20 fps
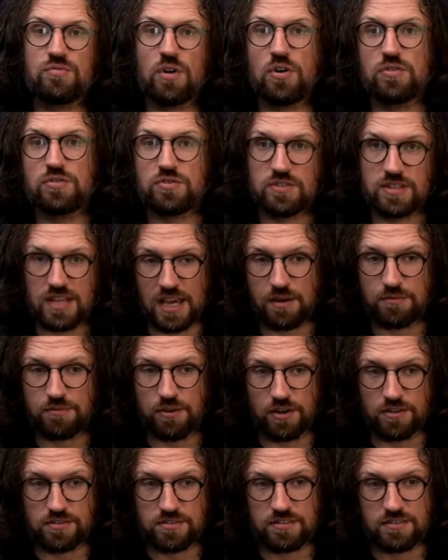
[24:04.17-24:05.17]
road you take
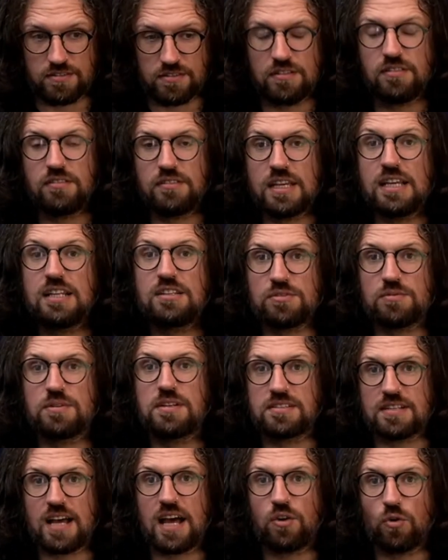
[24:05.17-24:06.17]
first. You'll need to
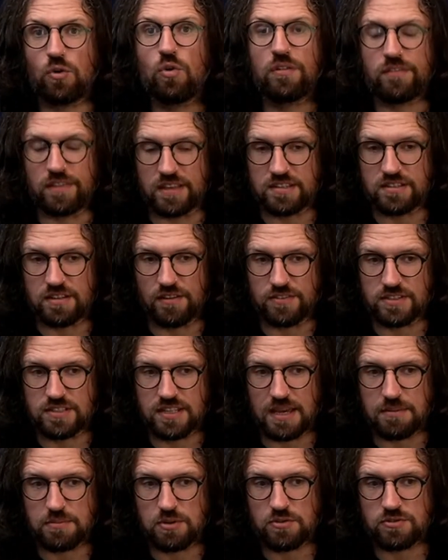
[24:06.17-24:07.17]
understand all of this stuff as
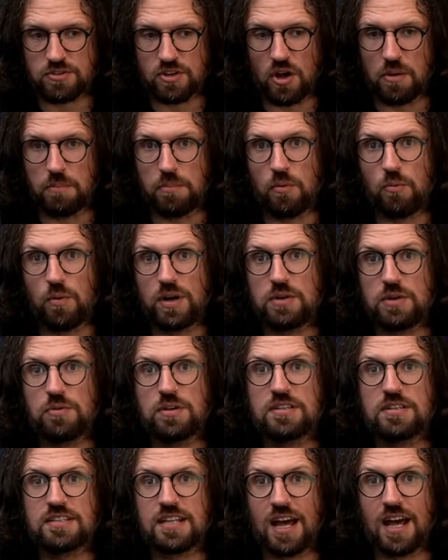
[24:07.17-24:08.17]
time goes on, but when you
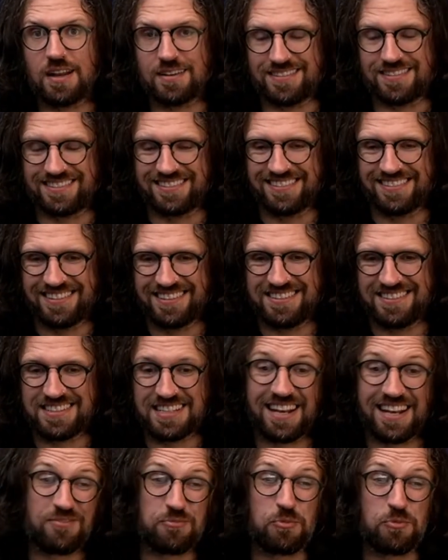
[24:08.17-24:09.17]
understand
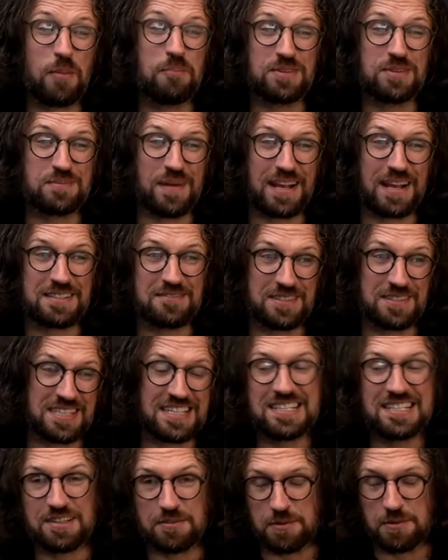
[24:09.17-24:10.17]
it from one perspective, it's
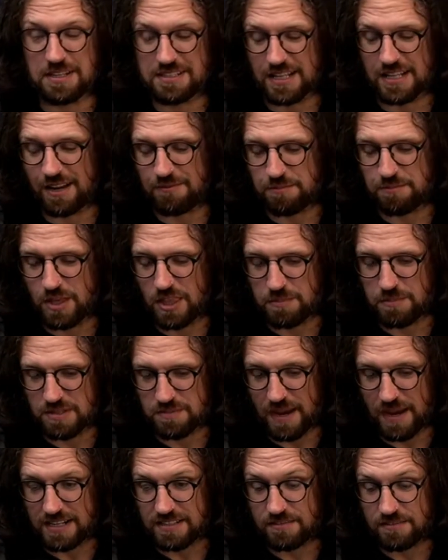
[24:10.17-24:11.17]
easier to understand it from the other
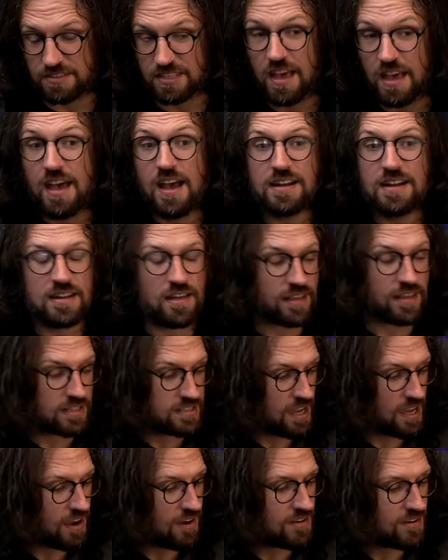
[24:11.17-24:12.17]
perspectives. Now, the
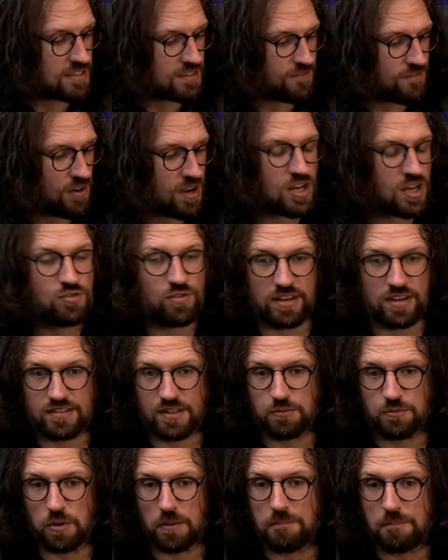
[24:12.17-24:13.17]
guitar is a very
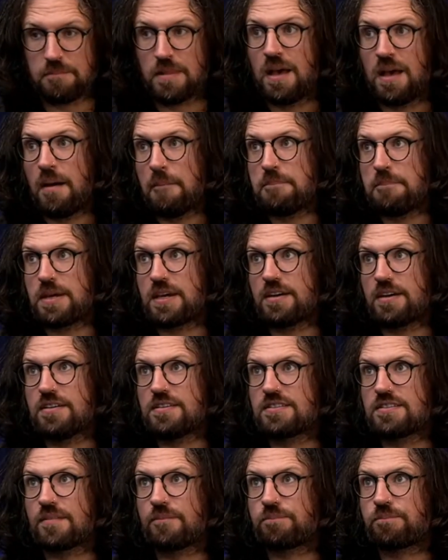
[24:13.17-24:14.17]
interesting one,
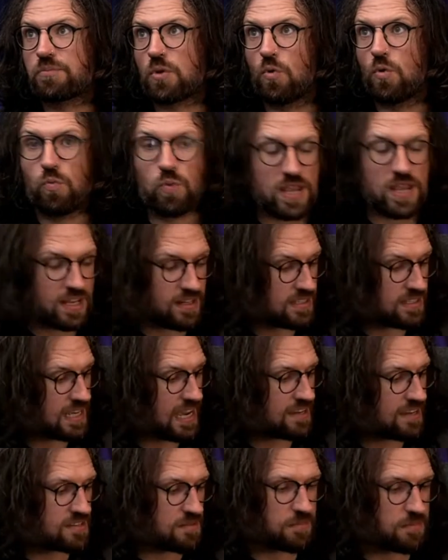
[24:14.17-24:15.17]
because we can
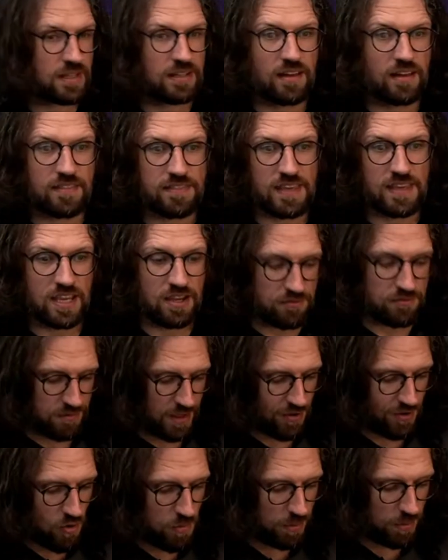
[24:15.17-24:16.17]
take something like the
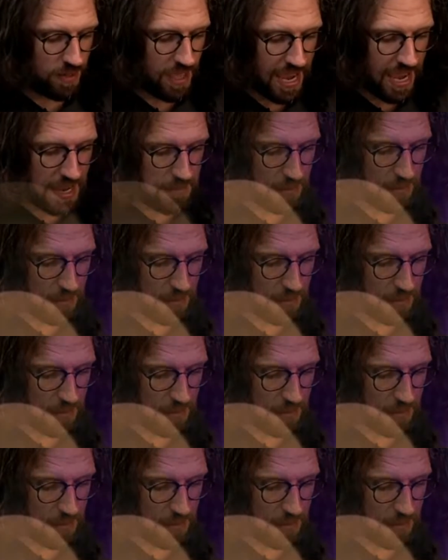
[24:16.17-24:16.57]
venerable A